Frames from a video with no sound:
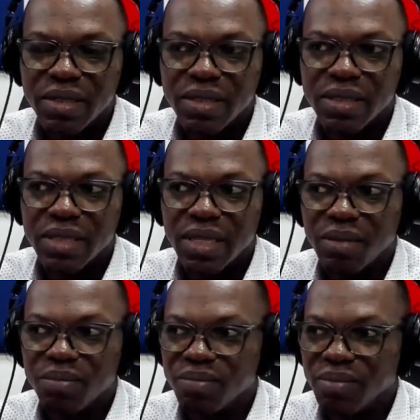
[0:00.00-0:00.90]
Is
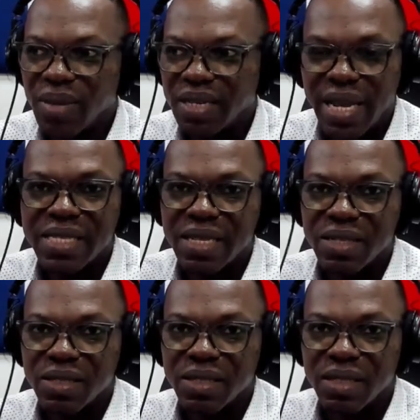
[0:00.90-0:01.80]
there an
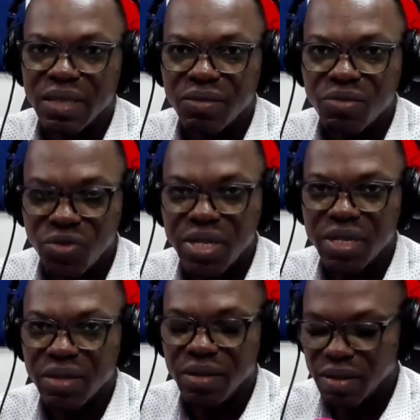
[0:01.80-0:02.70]
essence in
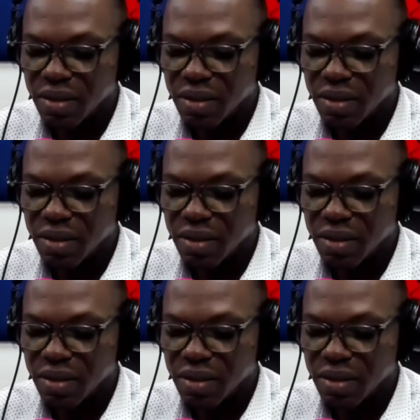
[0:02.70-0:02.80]
reading?